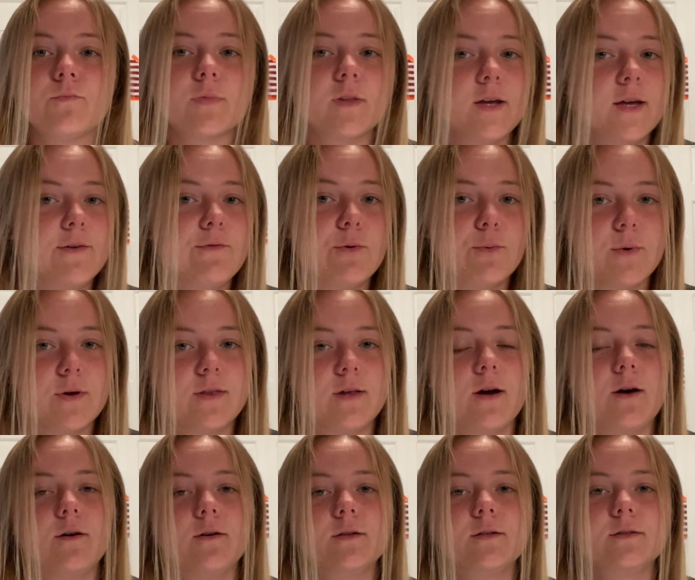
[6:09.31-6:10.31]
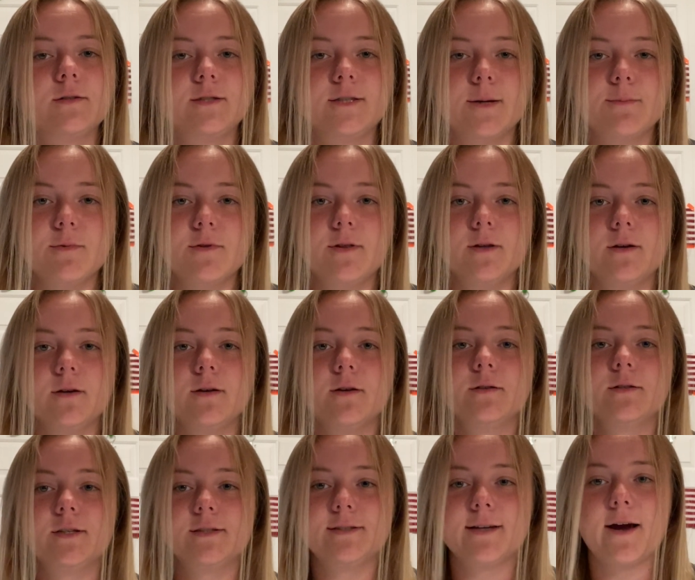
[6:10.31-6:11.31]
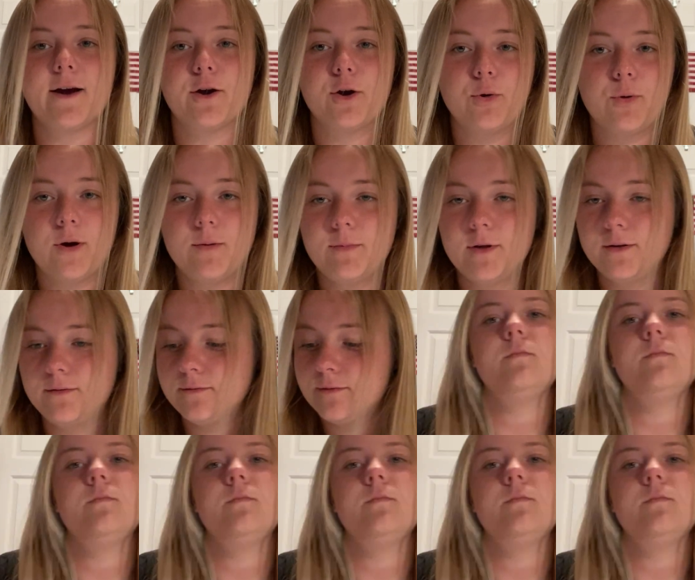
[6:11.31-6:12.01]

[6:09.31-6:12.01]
even without some of the desired equipment.